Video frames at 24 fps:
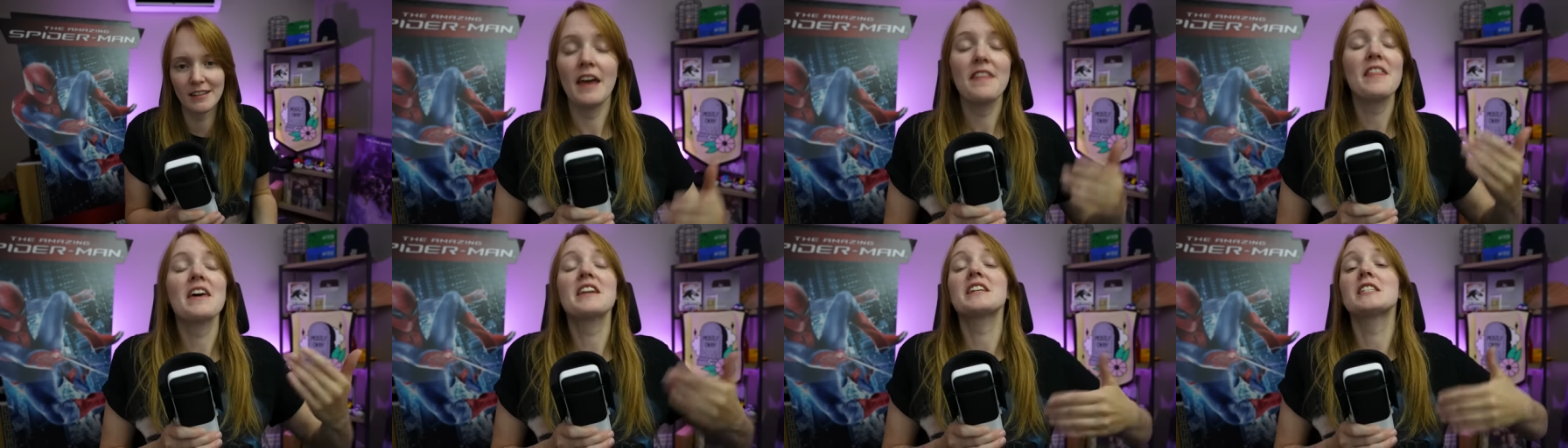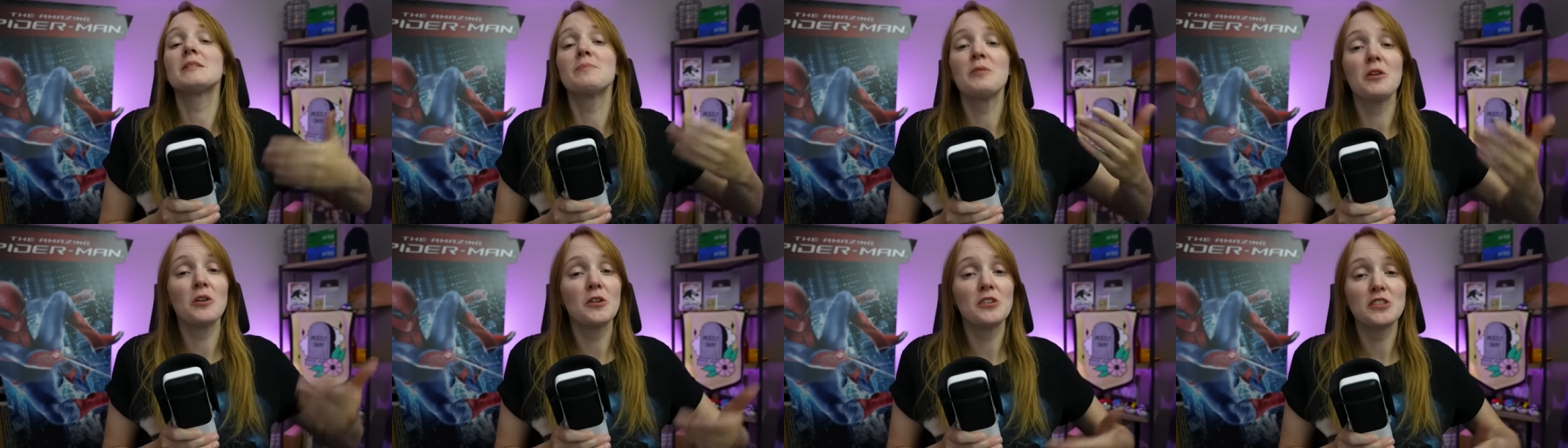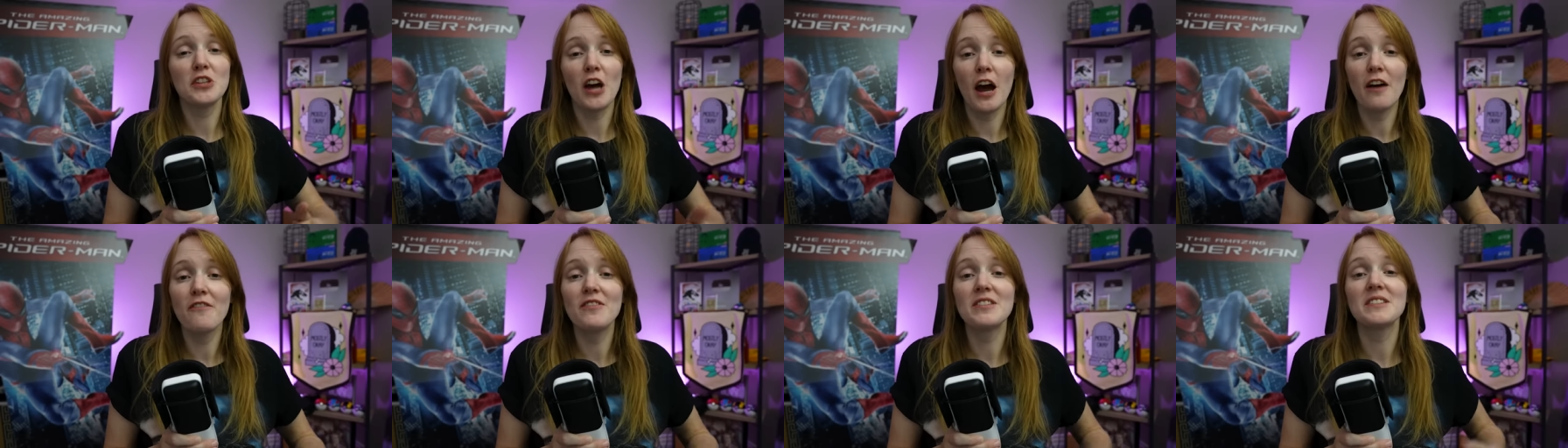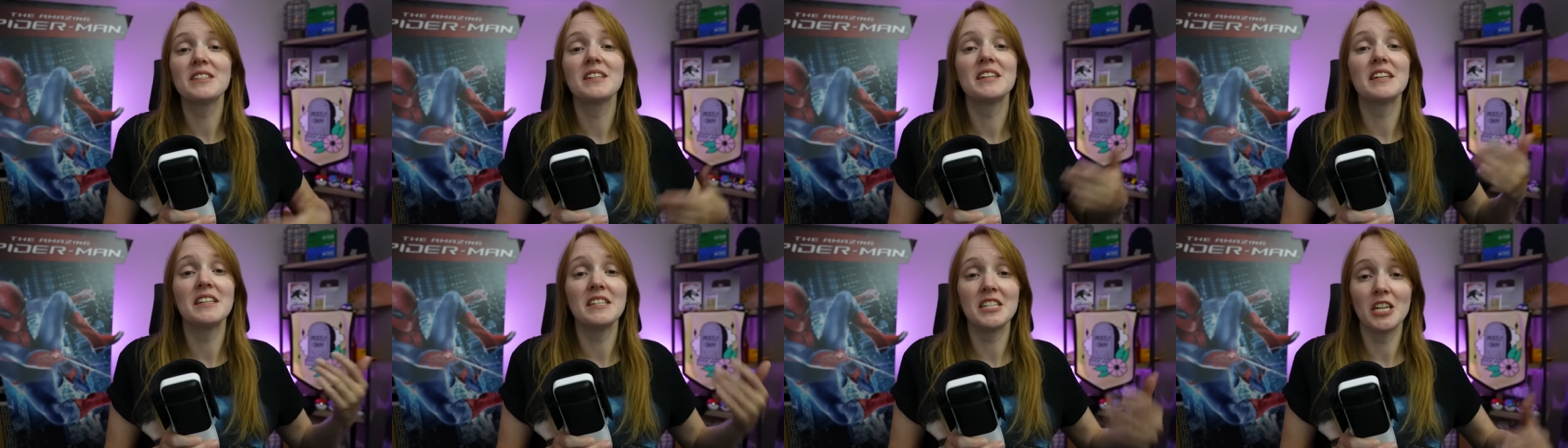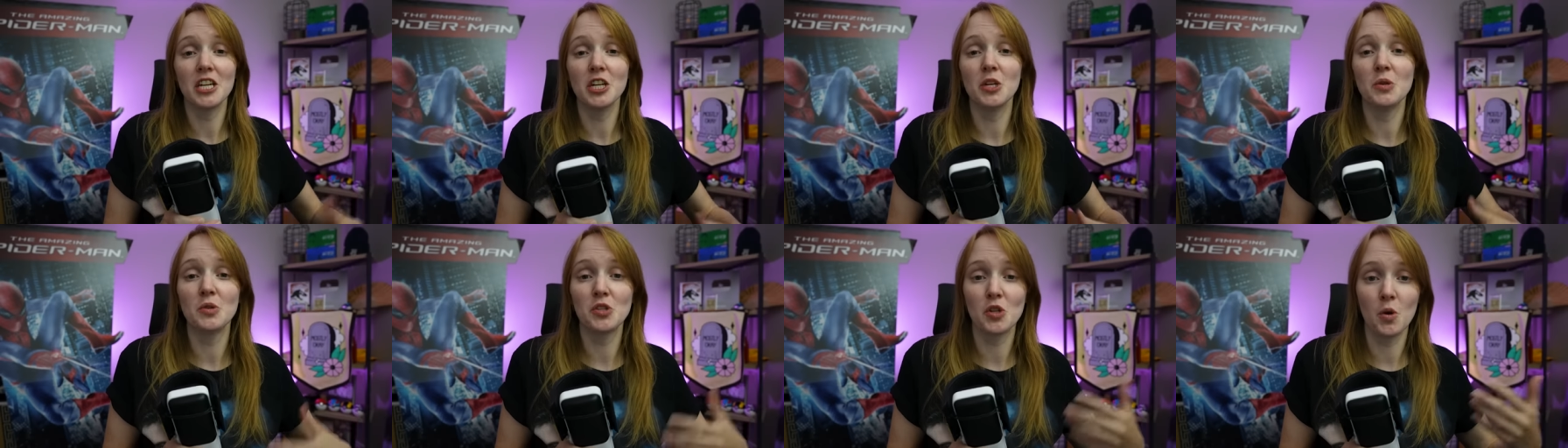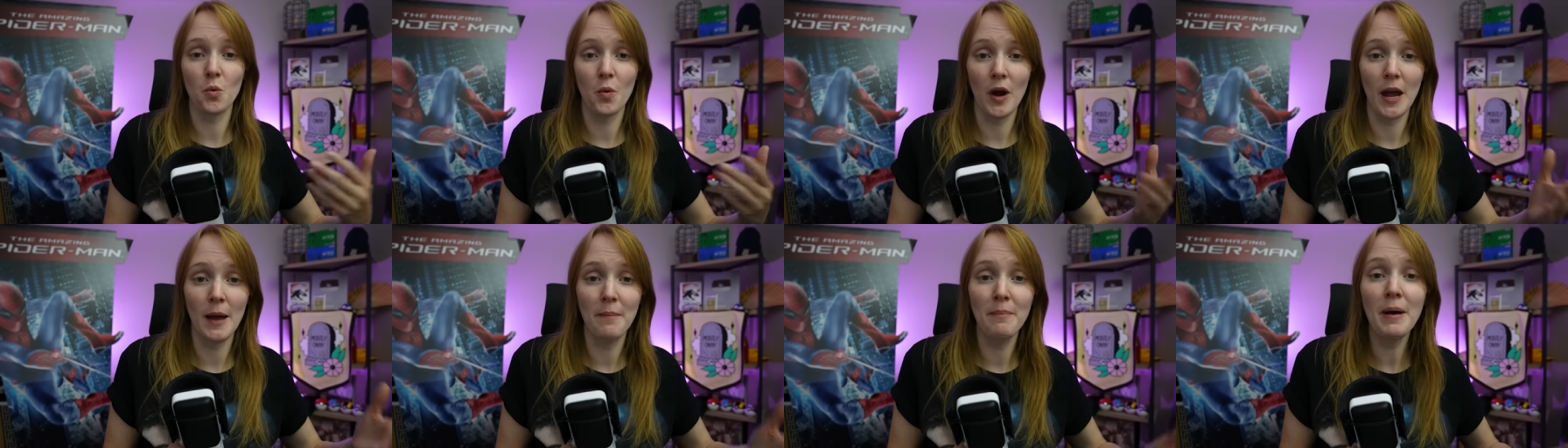And that experience obviously continues to
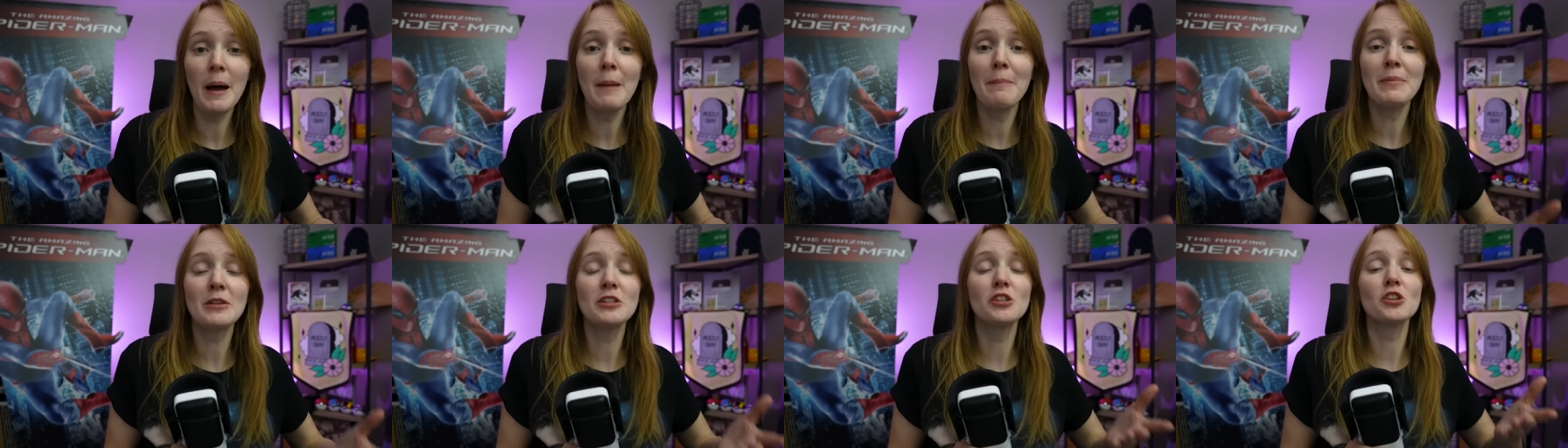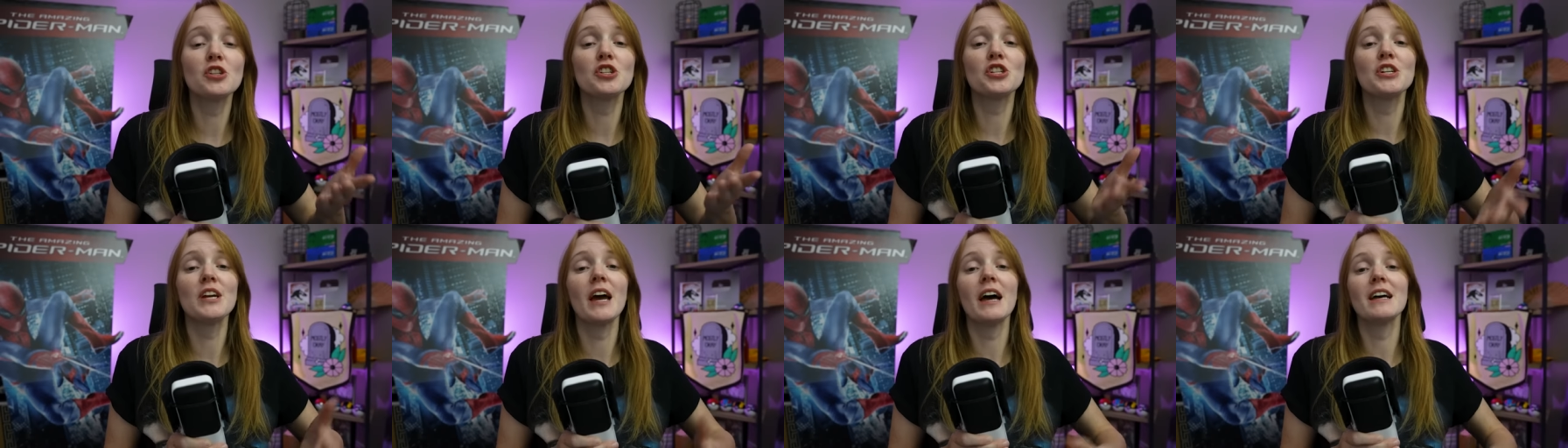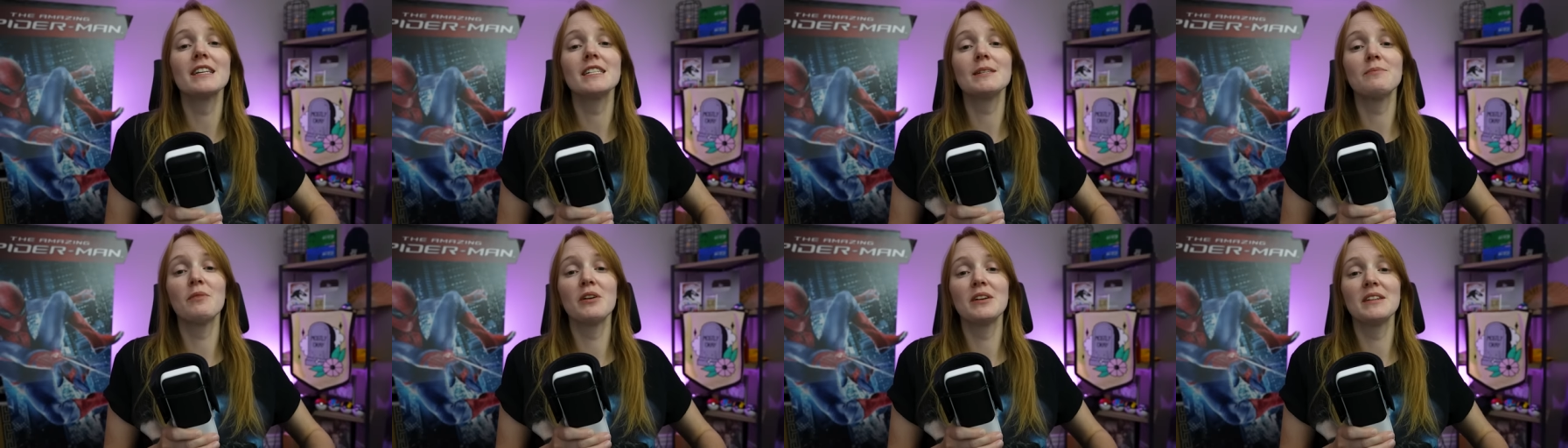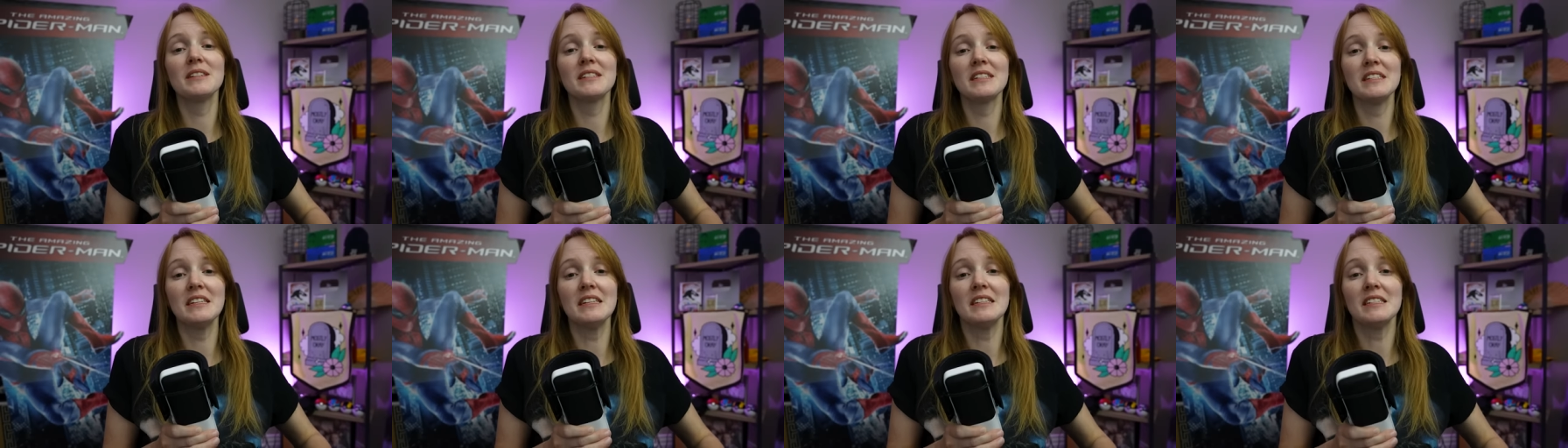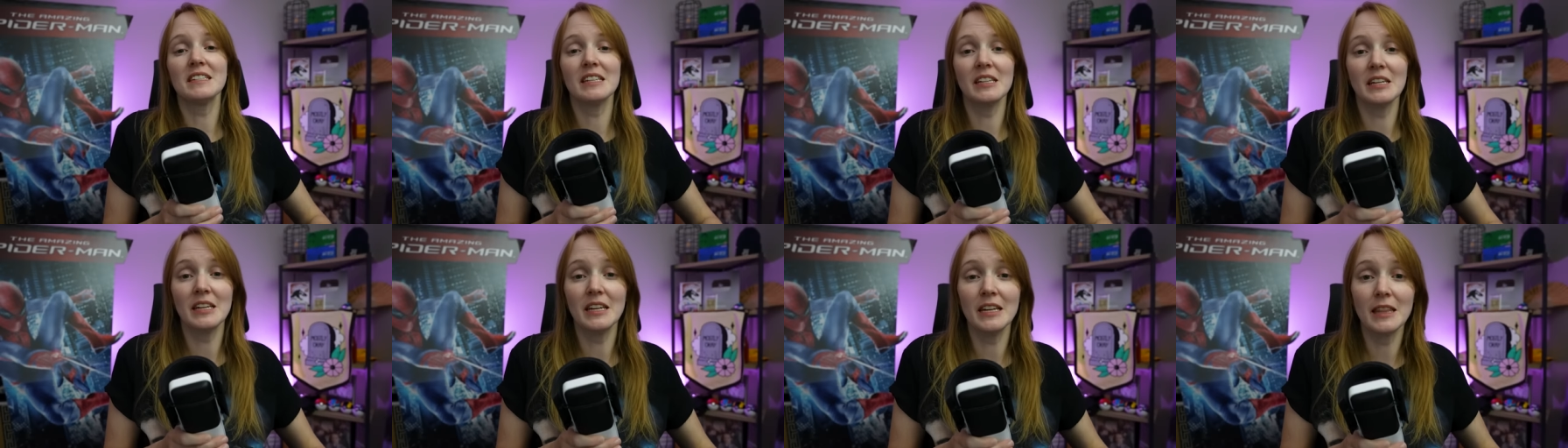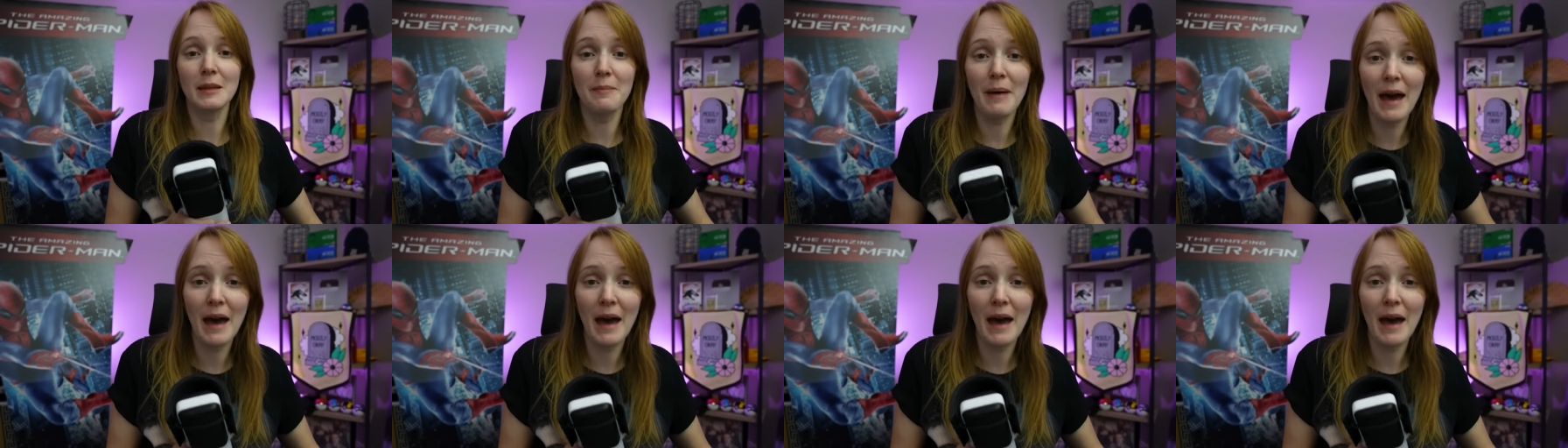ramp up until she has him on his knees cleaning the